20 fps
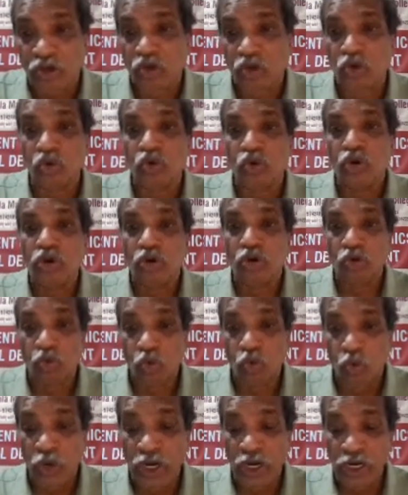to
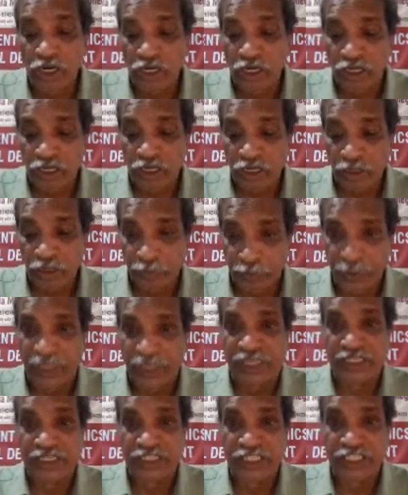world peace.